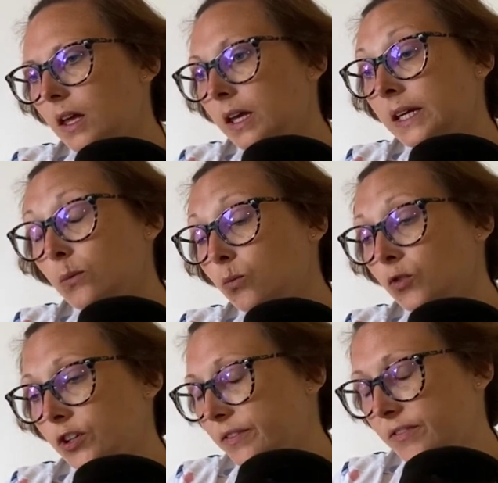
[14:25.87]
it,
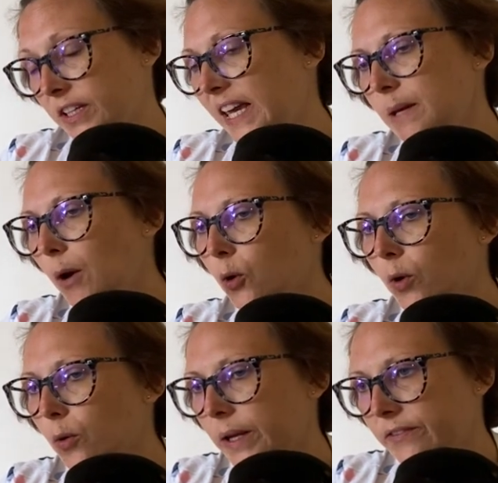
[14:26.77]
the, the chemo
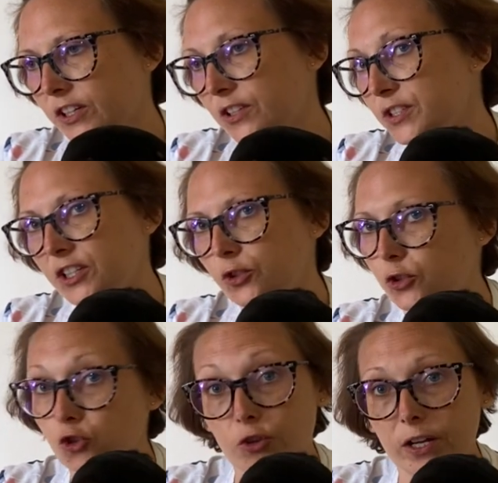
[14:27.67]
will either continue
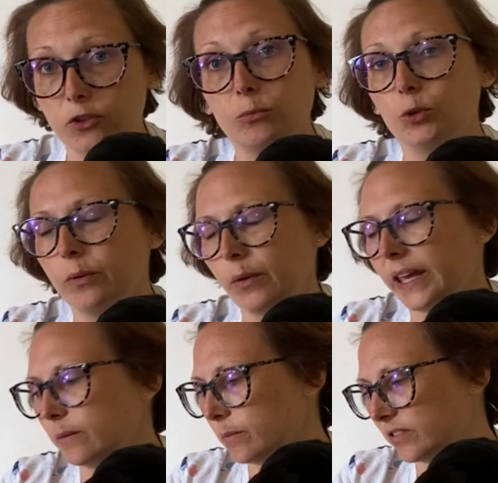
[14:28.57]
to shrink them or will
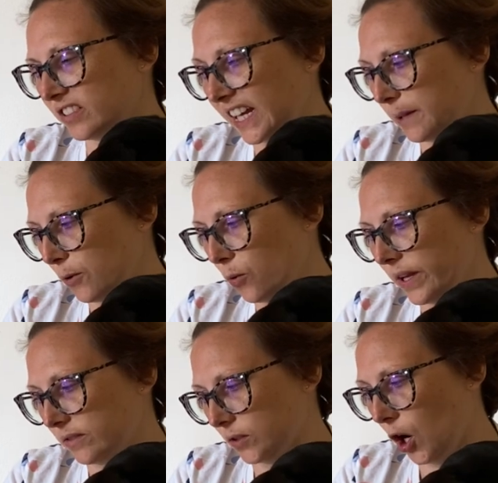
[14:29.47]
keep them stable
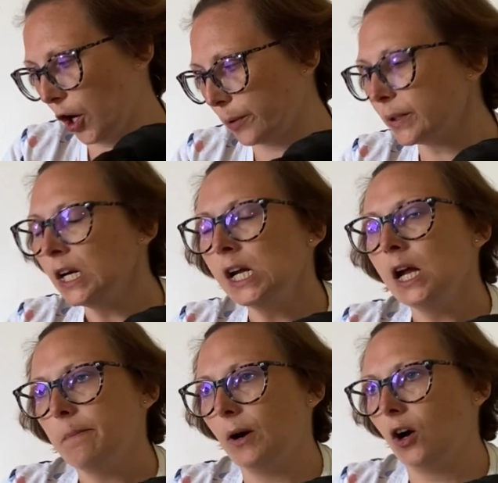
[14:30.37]
is the hope.
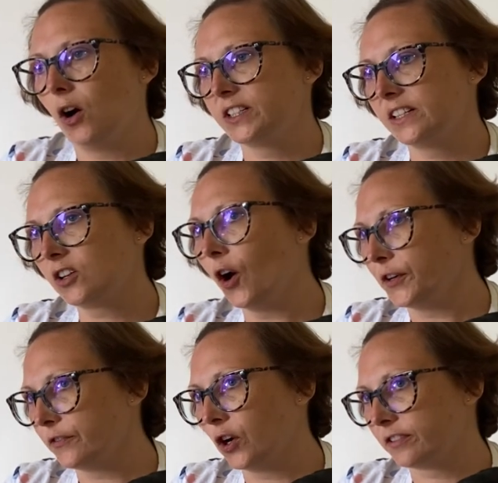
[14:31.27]
But I did kind
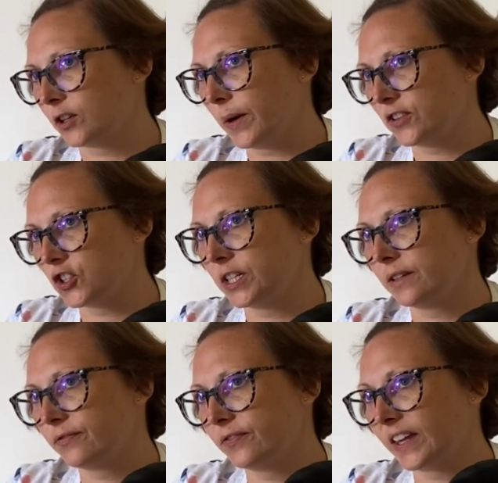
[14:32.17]
of ask the question
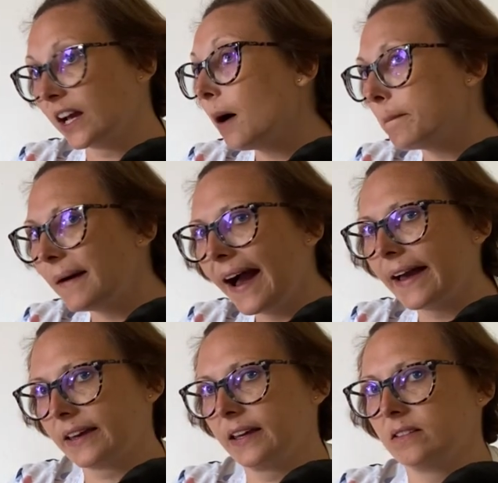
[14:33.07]
if they come
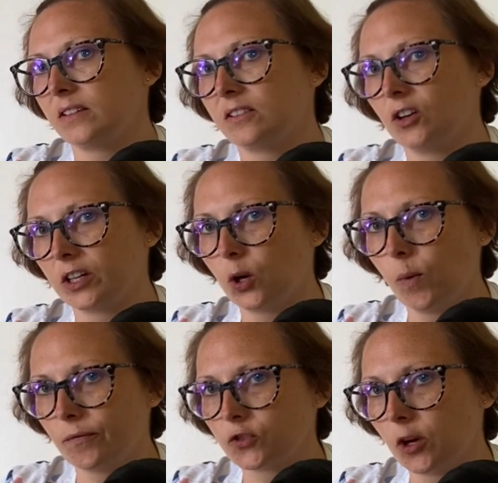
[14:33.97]
back, is this like a
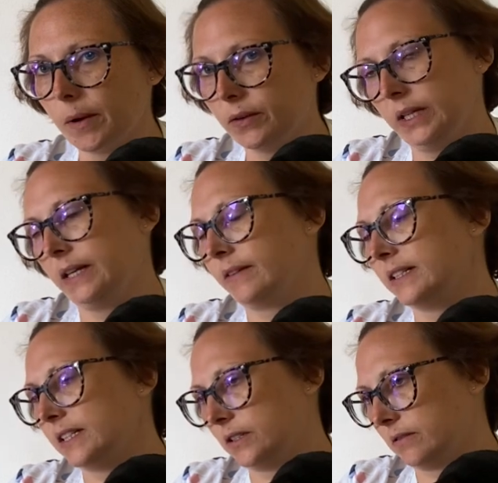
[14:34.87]
one time only? And they
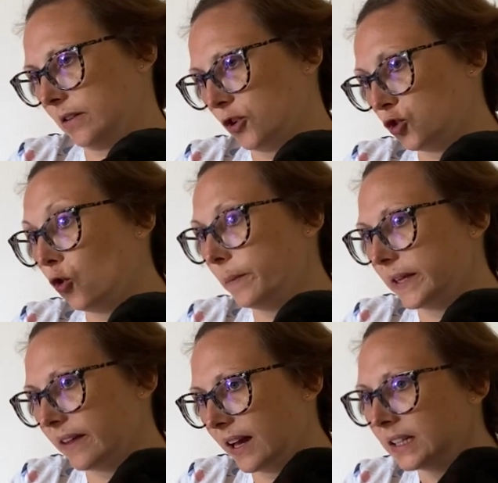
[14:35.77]
did assure me
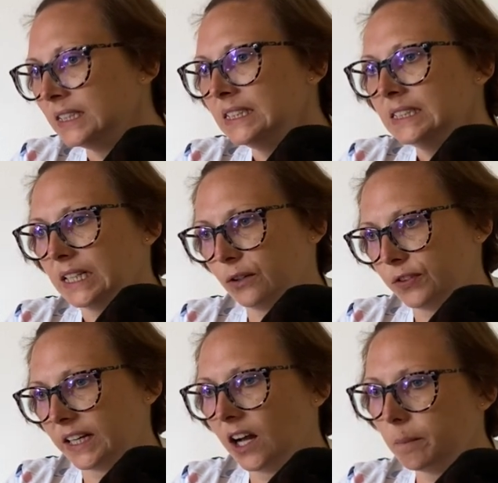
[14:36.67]
that if
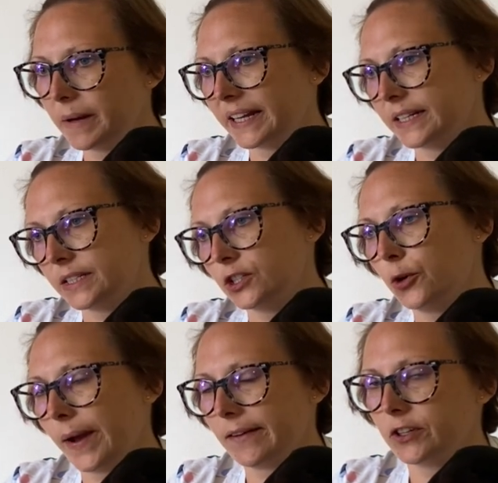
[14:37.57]
they come back in
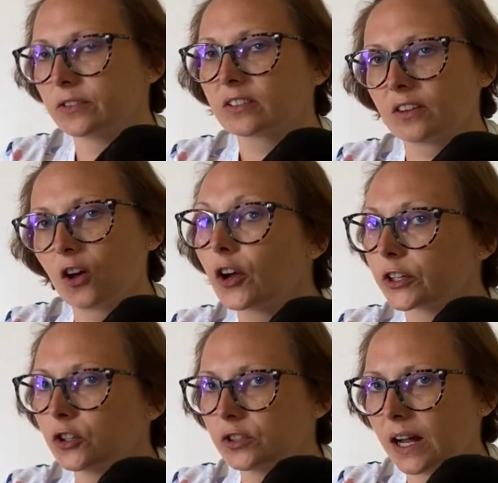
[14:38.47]
new areas that I
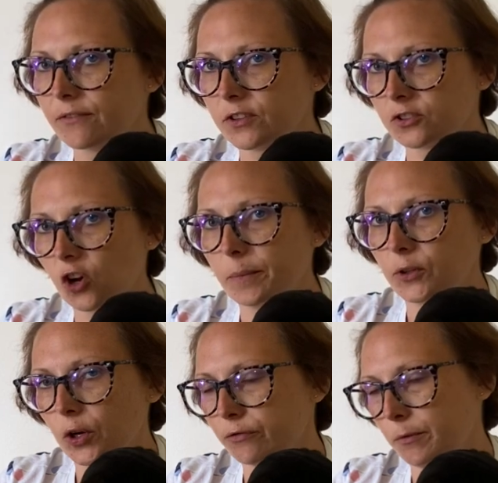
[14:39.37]
could have the
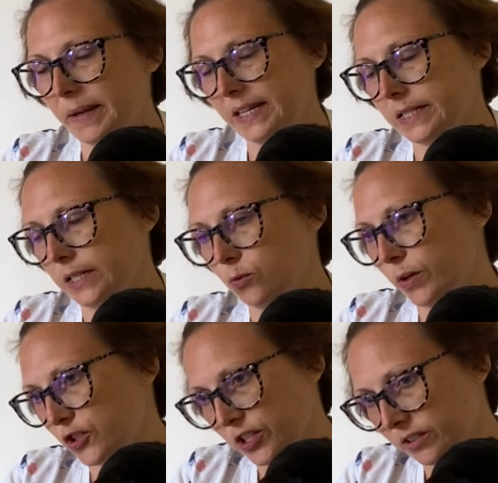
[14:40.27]
CyberKnife repeated,
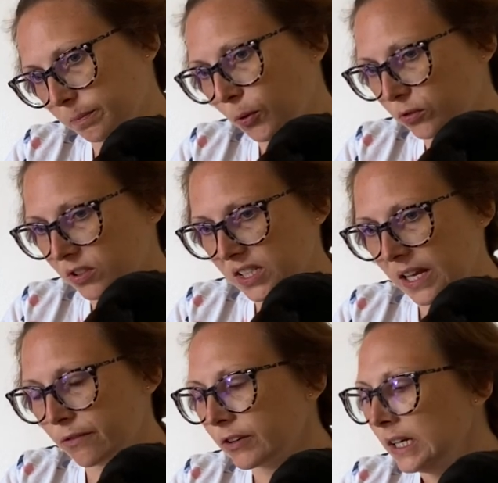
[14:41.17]
which is
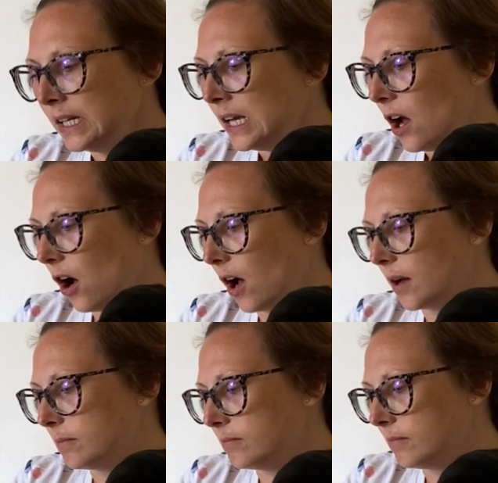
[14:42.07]
positive.
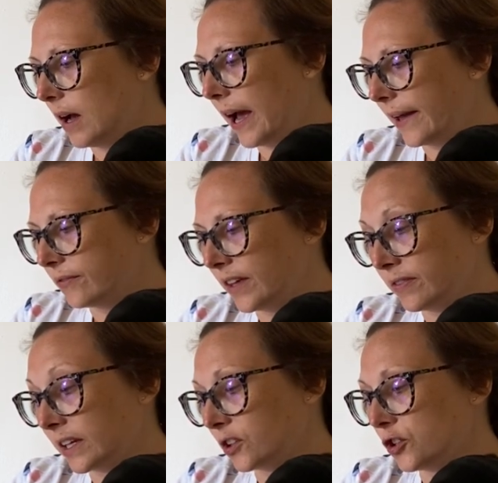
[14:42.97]
Um, and then
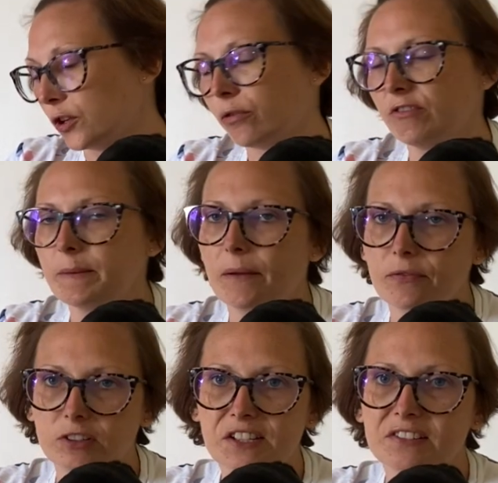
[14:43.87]
they're going to do three
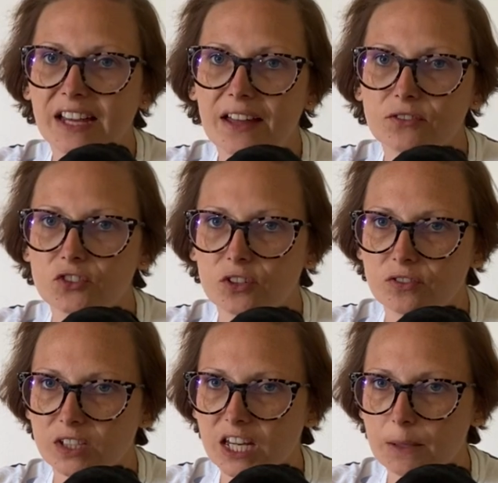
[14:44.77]
monthly scans
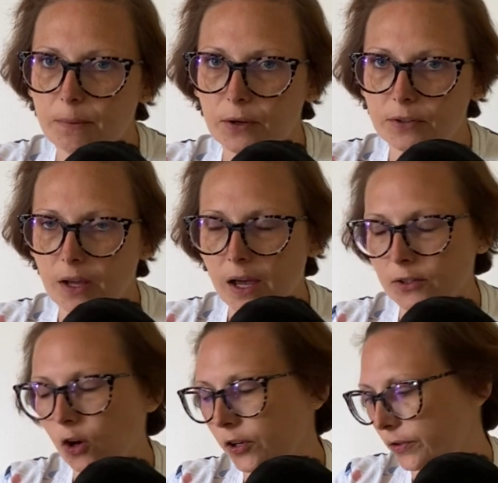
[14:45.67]
just to keep a, an
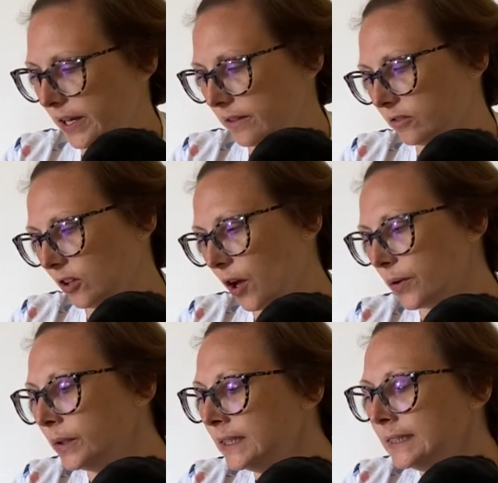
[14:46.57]
eye on it.
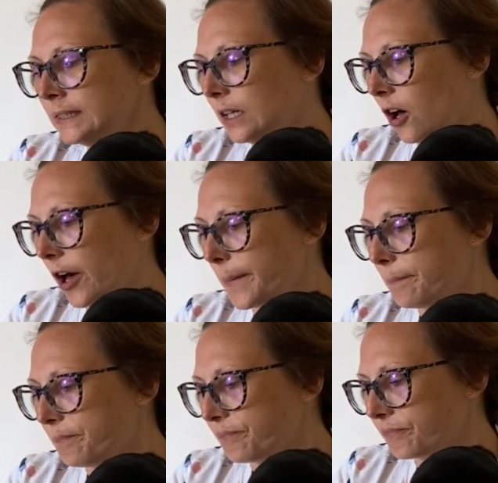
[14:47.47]
So
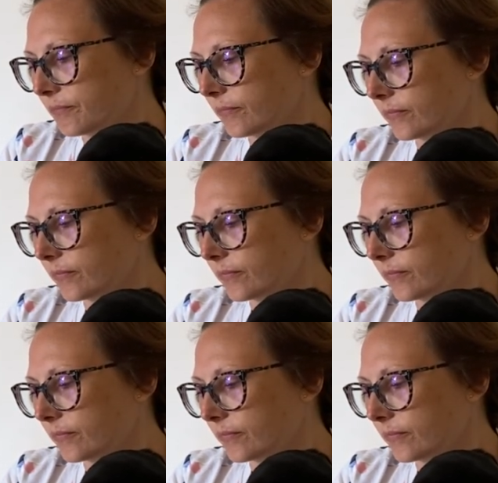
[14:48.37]
um,